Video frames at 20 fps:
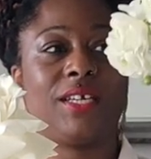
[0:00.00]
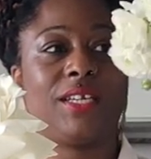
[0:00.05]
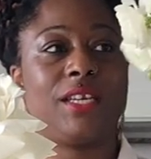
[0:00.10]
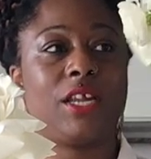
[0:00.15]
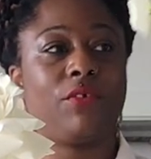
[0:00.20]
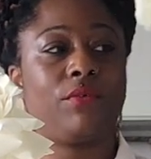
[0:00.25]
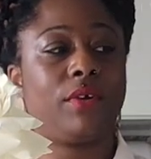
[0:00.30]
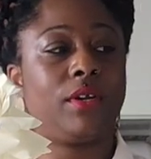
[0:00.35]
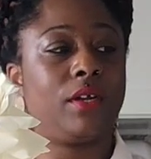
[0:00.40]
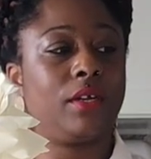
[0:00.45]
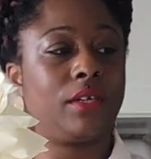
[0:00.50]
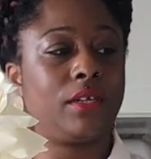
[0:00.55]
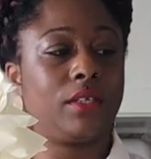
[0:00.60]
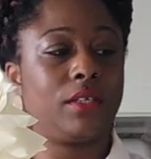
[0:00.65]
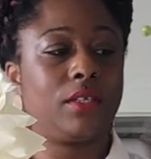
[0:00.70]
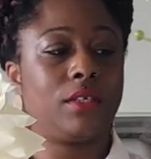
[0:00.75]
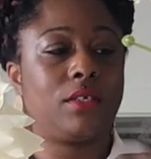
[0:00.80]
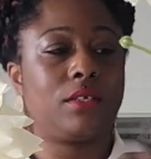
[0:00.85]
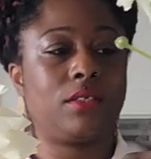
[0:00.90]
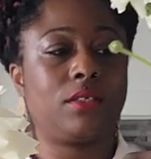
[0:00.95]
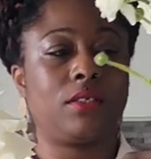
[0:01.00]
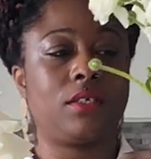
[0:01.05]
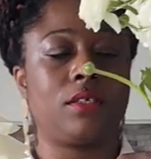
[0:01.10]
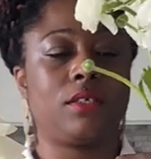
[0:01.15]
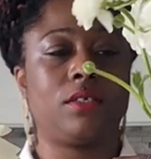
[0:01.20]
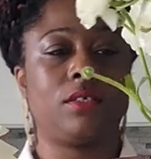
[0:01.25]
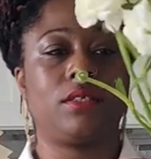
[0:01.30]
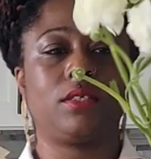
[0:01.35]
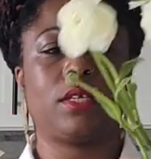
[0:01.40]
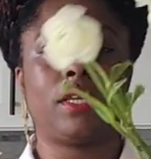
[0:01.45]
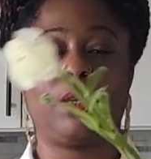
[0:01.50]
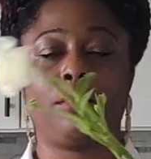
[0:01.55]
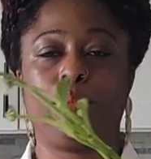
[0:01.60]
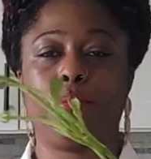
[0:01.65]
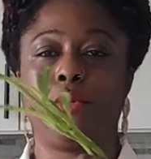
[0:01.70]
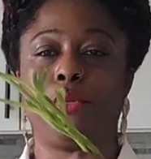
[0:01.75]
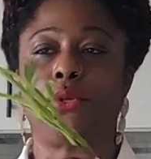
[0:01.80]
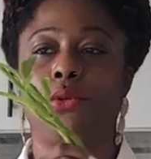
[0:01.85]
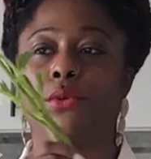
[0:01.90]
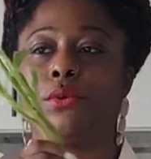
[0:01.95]
Now, ranunculus is a
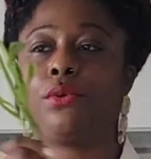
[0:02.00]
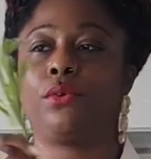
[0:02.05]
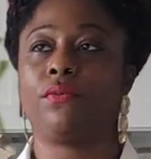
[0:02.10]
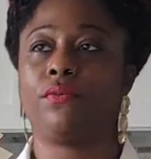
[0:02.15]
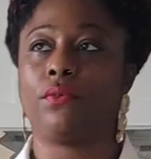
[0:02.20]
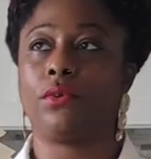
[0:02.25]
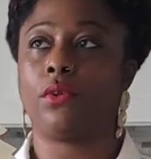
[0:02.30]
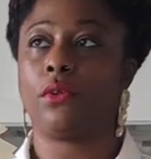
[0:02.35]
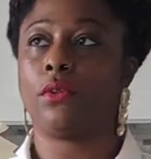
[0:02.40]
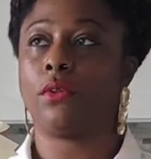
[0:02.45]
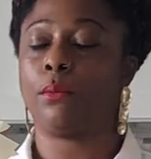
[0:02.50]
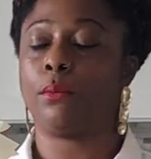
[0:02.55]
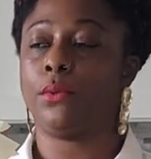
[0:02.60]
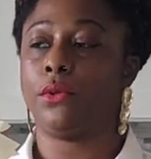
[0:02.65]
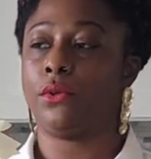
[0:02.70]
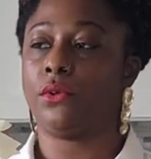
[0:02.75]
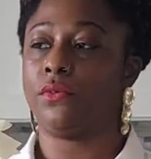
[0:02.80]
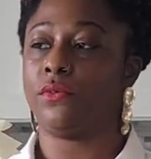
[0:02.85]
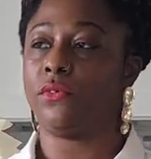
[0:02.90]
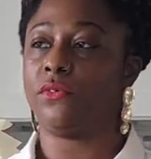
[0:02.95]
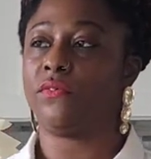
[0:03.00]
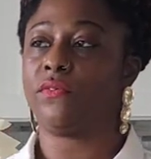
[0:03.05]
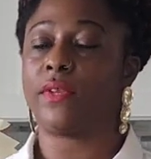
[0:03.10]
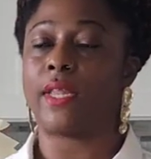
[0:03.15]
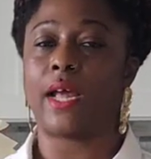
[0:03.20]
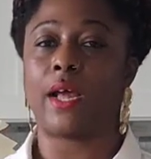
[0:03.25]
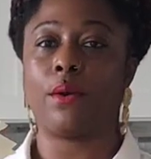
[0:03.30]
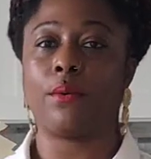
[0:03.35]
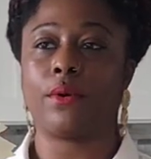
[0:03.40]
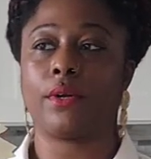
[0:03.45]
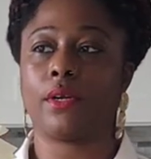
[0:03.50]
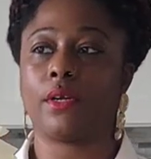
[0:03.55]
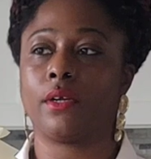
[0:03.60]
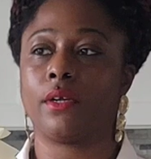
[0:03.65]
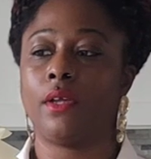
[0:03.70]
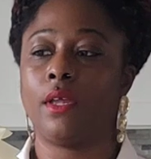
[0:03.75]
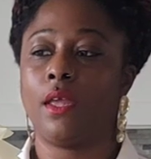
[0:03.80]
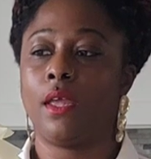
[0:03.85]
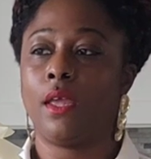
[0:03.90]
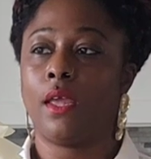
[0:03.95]
beautiful, beautiful
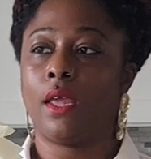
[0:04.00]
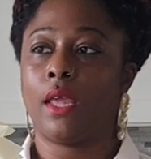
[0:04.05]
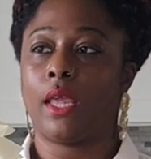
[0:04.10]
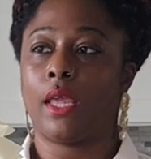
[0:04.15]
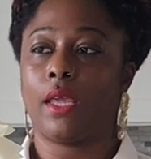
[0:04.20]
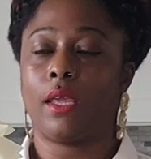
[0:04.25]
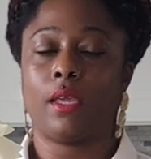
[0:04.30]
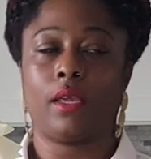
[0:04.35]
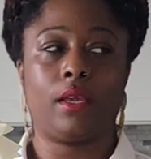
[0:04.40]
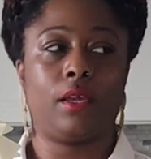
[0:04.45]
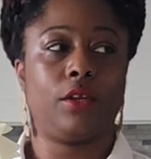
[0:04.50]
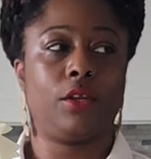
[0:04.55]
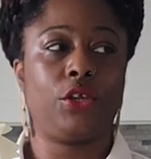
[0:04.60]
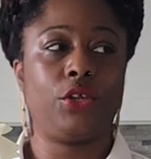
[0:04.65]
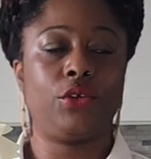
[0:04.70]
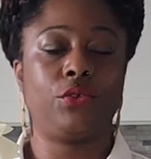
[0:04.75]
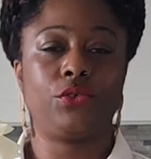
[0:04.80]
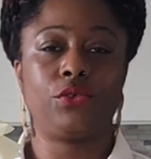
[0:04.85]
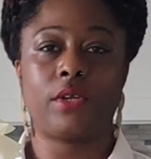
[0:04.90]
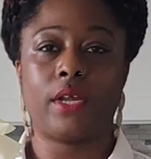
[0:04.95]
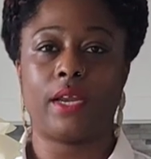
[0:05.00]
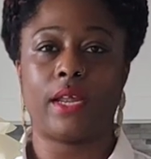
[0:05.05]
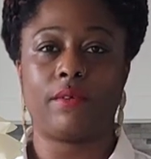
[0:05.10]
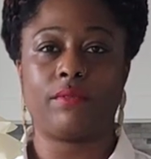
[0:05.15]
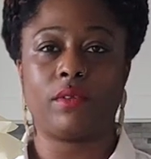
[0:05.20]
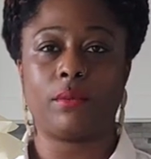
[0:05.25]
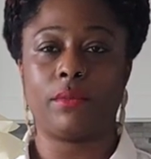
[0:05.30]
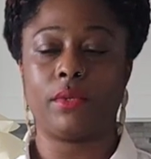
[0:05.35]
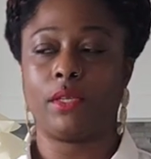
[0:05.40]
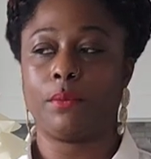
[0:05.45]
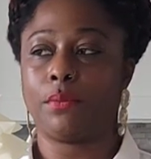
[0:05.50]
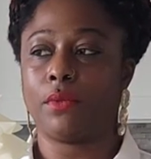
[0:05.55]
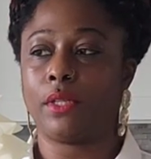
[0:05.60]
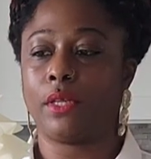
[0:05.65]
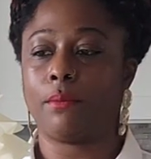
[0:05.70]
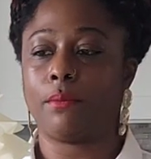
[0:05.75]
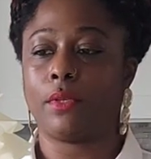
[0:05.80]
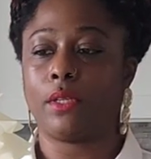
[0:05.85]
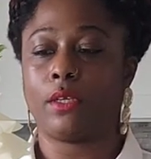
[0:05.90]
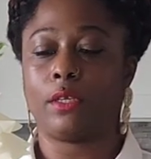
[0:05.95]
flower, and you do not have to
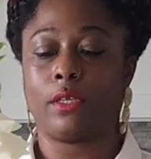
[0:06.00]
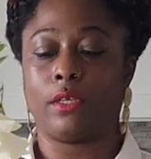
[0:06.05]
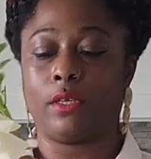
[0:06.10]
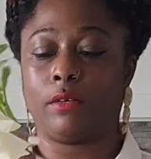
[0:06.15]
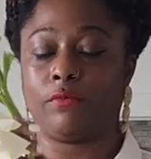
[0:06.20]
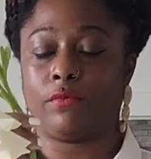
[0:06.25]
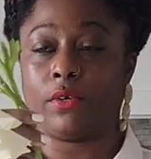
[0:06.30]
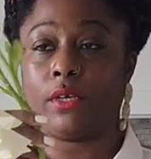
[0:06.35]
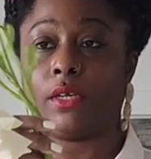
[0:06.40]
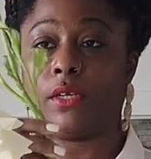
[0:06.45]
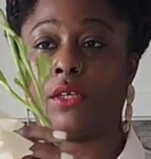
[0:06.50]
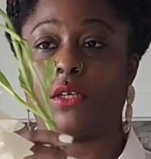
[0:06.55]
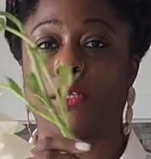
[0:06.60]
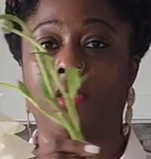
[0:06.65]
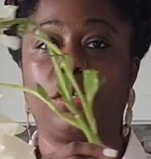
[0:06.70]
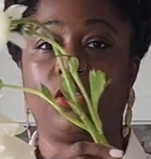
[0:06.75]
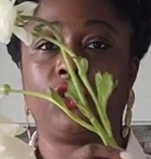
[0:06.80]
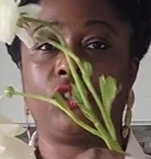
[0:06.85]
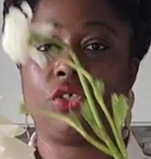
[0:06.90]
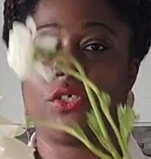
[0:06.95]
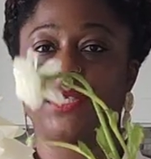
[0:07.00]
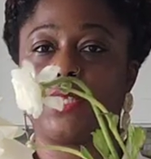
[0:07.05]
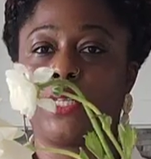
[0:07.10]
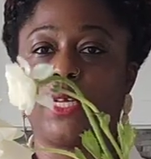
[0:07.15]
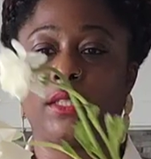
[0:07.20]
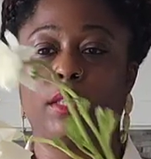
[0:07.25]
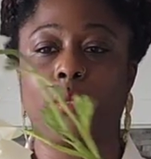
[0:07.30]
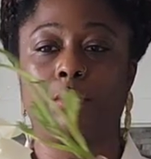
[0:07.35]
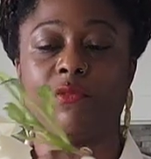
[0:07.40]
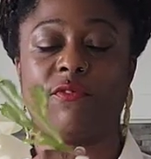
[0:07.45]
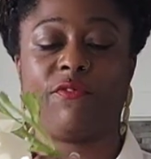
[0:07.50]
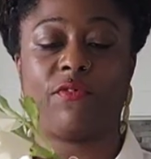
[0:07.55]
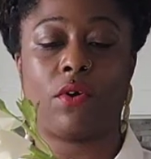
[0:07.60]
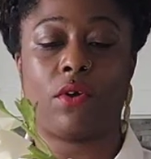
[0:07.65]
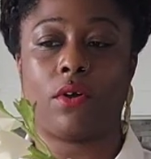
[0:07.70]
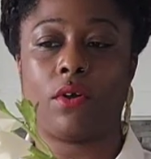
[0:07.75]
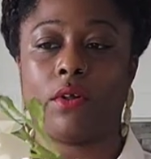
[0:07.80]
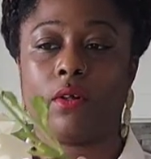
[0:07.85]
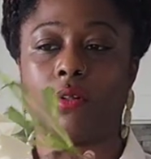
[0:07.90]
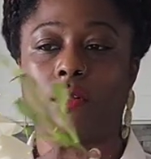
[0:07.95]
manipulate ranunculus. Just let them
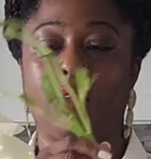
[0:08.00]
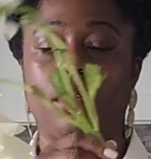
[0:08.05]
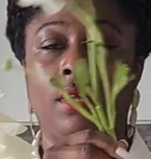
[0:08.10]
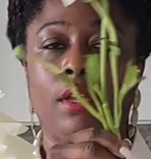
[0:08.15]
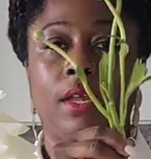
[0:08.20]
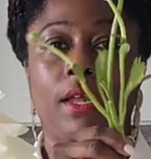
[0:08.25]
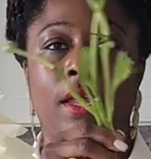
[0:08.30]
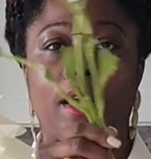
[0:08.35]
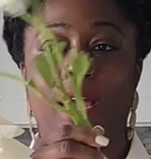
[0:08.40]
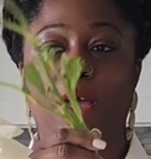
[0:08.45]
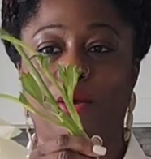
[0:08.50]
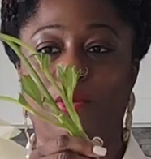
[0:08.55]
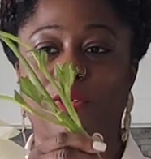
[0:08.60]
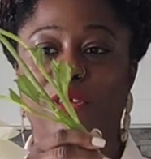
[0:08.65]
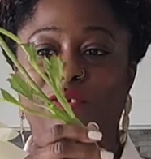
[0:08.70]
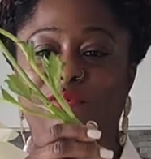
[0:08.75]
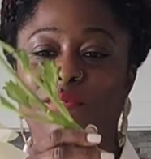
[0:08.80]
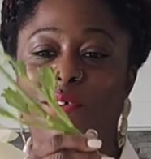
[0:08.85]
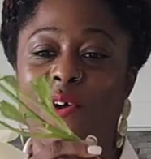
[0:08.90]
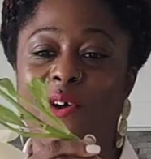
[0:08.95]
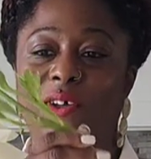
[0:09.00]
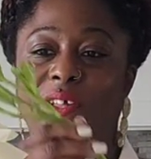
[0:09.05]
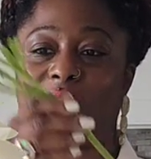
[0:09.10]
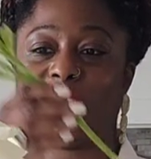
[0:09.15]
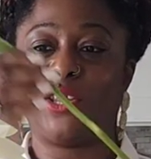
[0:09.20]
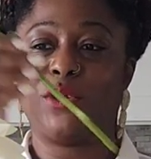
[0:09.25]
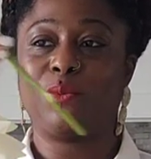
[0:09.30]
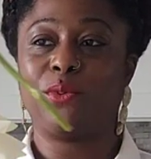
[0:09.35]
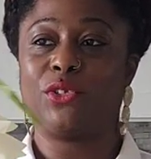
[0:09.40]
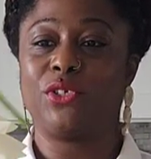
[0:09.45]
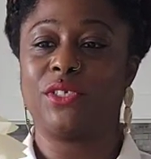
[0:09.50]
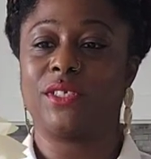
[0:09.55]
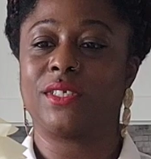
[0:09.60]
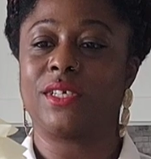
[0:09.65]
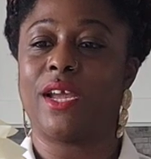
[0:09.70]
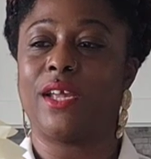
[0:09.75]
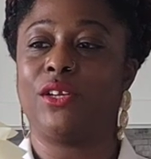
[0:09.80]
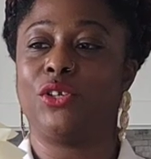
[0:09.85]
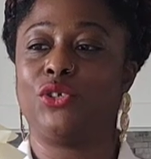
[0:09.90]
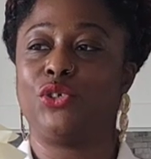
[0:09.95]
fall how they fall, and they will just
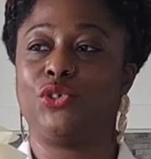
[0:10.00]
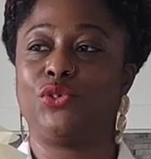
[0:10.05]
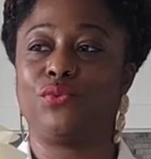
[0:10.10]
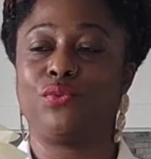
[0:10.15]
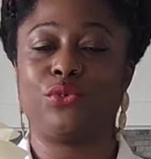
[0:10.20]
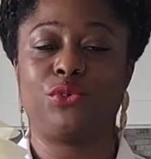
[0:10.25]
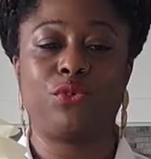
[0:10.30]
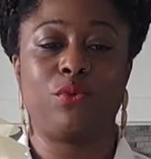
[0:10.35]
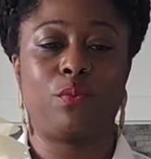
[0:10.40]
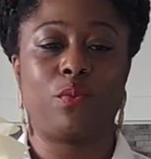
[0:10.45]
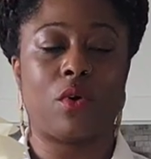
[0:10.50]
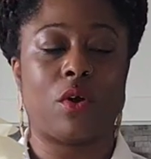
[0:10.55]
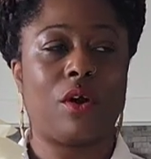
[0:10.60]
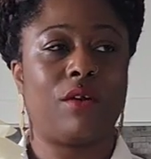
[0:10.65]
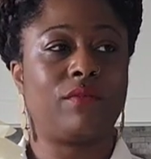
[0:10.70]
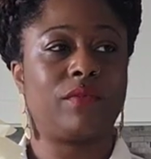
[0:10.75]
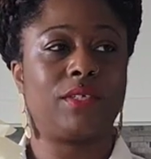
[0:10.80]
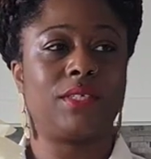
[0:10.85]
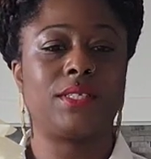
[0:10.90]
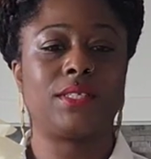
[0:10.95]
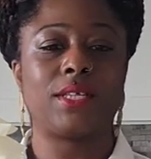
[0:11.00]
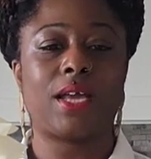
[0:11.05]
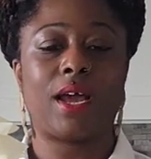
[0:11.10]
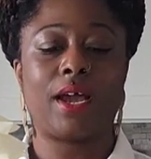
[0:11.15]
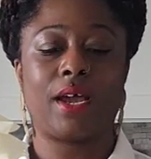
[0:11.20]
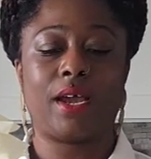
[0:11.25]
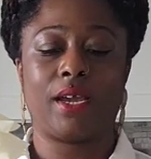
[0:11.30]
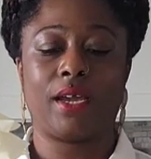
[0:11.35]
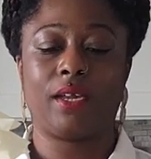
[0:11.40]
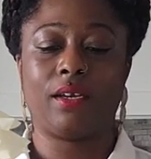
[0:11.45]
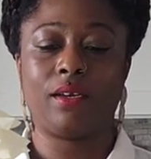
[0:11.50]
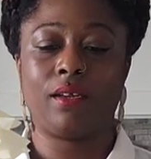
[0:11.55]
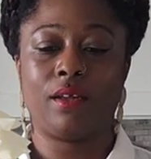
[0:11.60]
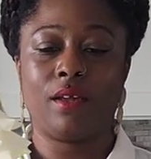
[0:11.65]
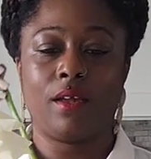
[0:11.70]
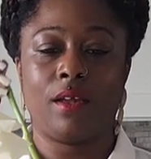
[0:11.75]
kind of droop off the side.